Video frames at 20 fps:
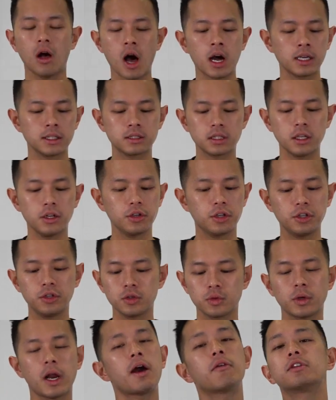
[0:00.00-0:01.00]
Honestly, you can use
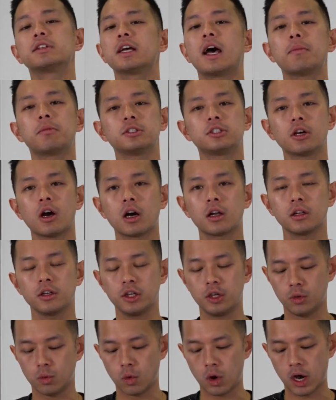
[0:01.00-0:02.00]
whatever type of chocolate
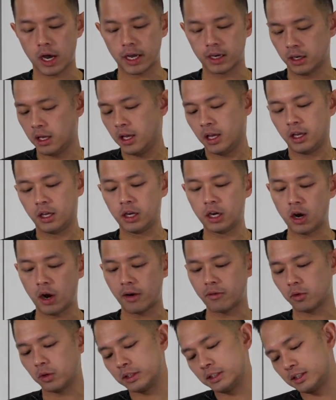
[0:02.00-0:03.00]
you want. You know,
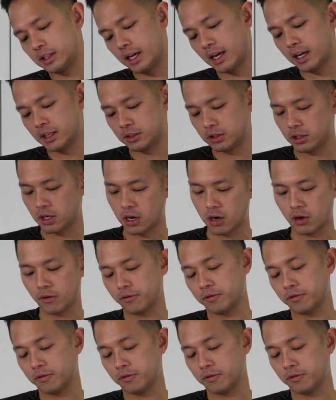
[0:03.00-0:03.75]
everyone says, you know,